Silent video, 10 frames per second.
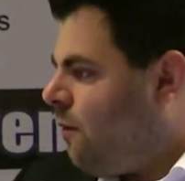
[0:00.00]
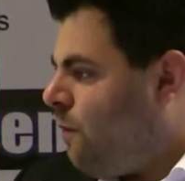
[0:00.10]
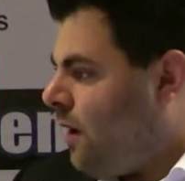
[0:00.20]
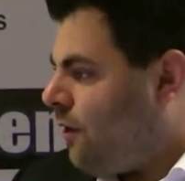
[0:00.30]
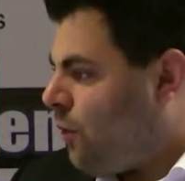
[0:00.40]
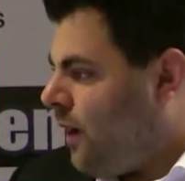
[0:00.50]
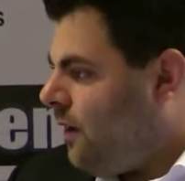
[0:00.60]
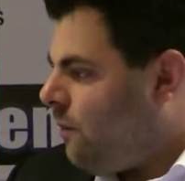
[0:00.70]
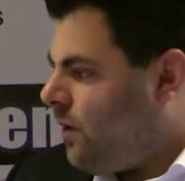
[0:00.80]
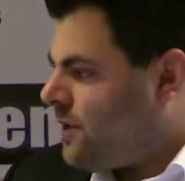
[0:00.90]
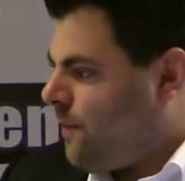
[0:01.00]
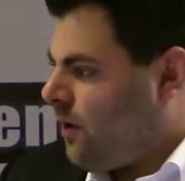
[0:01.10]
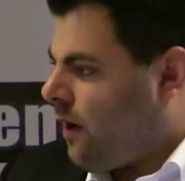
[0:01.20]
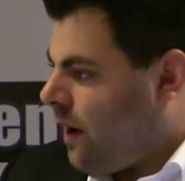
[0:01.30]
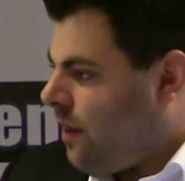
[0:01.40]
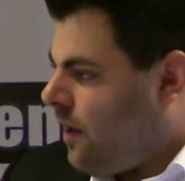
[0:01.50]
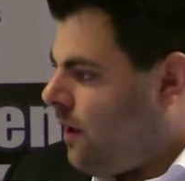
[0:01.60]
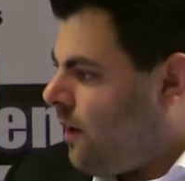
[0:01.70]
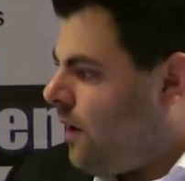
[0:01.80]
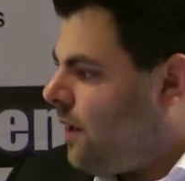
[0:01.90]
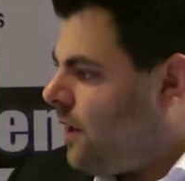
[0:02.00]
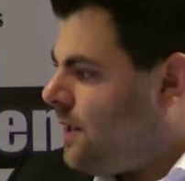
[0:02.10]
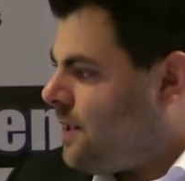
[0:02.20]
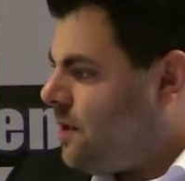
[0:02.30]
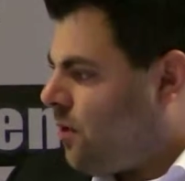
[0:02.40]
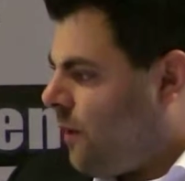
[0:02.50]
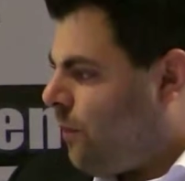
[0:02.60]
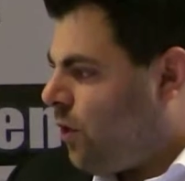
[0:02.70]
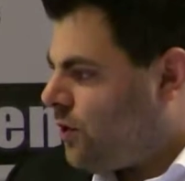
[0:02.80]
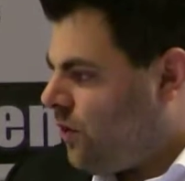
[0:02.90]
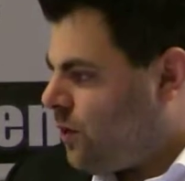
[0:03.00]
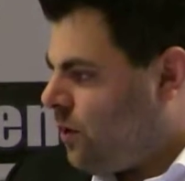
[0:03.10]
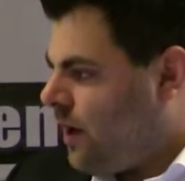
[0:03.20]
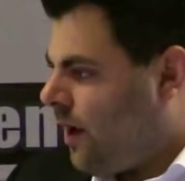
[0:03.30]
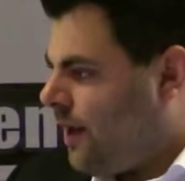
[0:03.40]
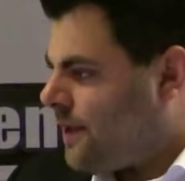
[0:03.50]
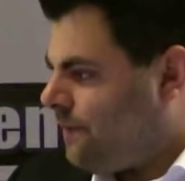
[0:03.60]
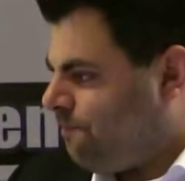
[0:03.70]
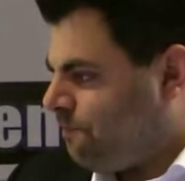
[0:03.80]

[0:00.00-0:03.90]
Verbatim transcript: Part three was about another uh, in silico approach for dual ligands,